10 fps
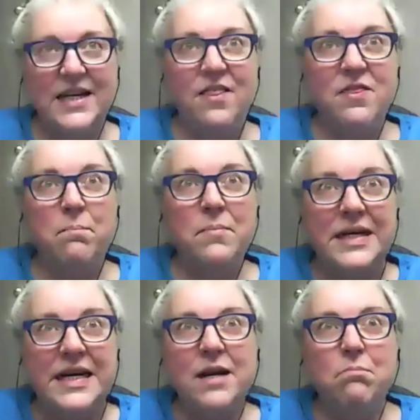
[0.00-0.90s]
the
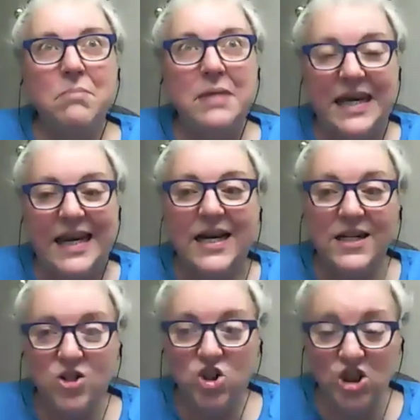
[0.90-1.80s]
money meeting
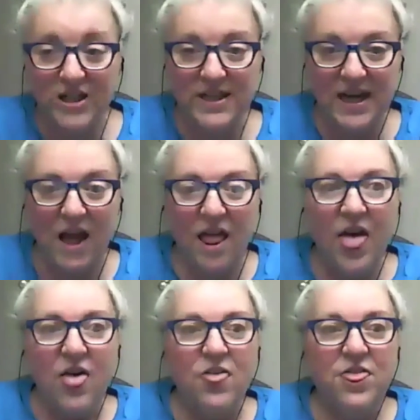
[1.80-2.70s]
agenda
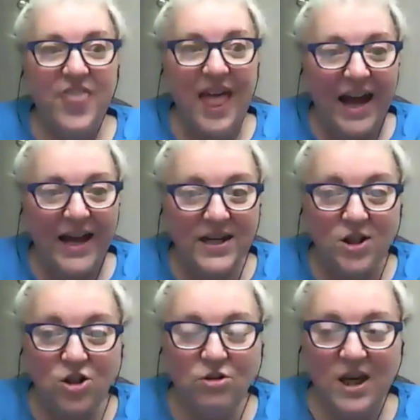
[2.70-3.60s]
that
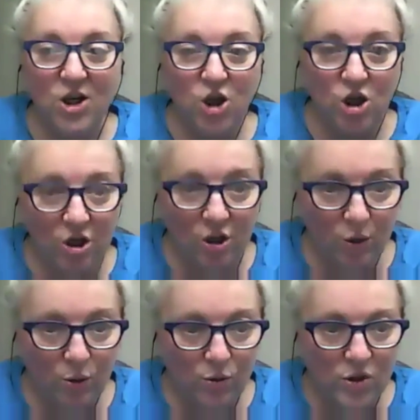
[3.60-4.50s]
you can
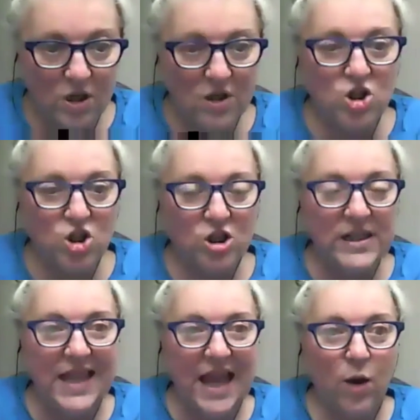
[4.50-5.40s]
use
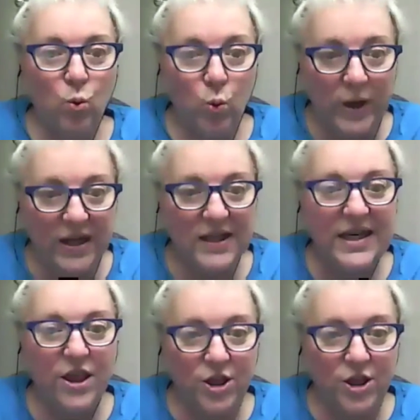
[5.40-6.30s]
during that
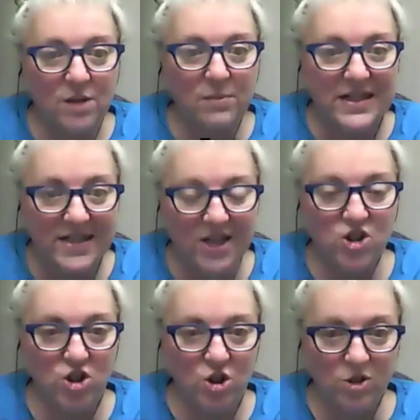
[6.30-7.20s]
weekly 30 minute
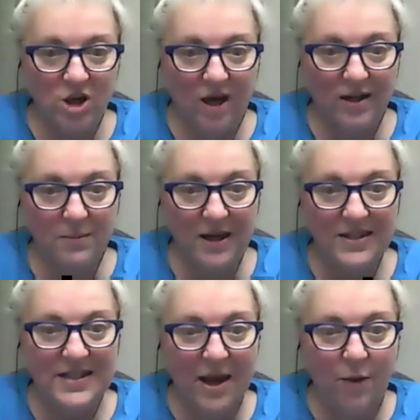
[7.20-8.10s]
session mm-hmm. you were talking about.
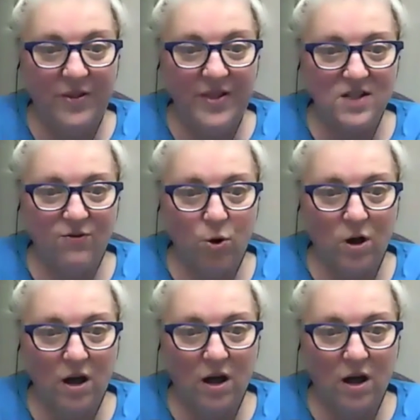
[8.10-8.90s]
Is that what Absolutely.